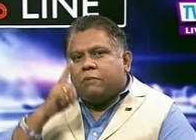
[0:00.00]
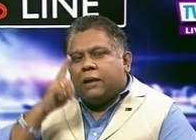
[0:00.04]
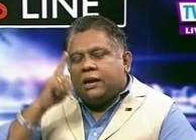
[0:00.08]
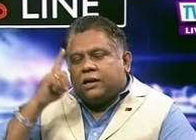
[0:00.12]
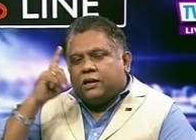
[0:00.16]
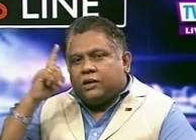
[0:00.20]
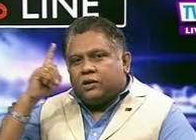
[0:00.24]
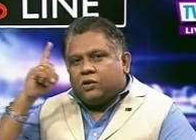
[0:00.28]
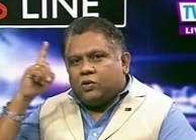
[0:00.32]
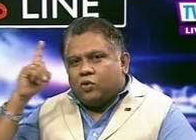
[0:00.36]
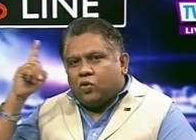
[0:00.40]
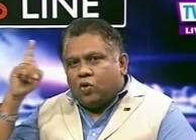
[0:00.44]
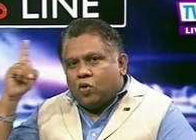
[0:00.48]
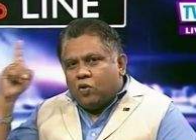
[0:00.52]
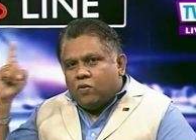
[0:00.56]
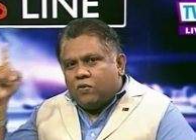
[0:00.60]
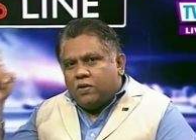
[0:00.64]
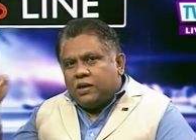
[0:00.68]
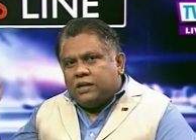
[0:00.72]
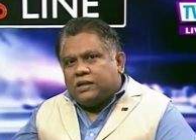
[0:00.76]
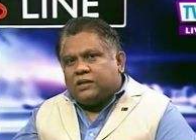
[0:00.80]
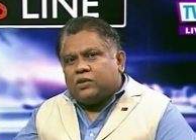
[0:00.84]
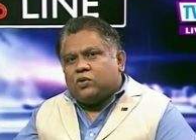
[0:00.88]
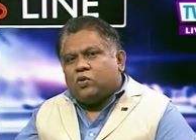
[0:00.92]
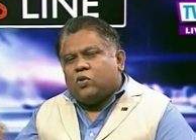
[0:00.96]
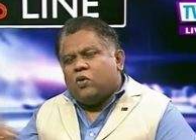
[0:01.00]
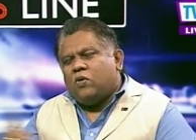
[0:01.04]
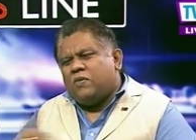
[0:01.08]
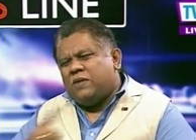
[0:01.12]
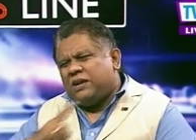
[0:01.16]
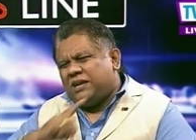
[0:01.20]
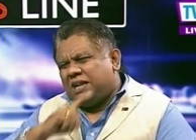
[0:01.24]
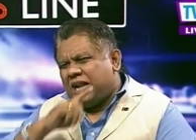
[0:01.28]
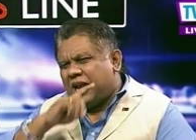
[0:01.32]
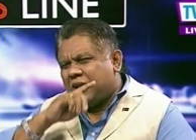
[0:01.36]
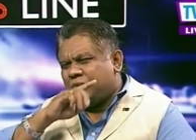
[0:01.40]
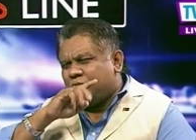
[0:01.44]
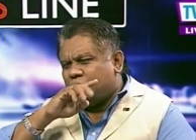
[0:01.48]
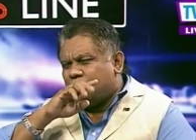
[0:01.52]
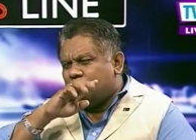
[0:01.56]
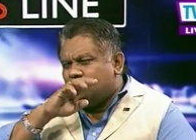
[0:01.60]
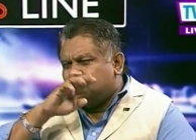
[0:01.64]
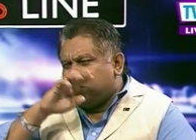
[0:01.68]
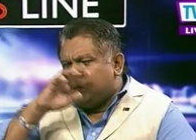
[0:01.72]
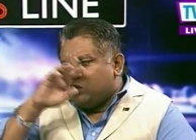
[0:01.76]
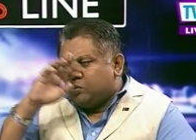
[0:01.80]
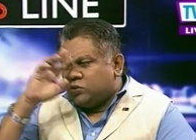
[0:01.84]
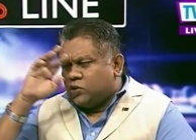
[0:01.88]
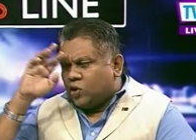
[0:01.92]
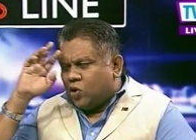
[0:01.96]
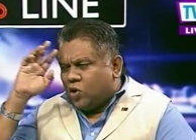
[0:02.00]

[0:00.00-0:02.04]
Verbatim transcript: but over over time over those,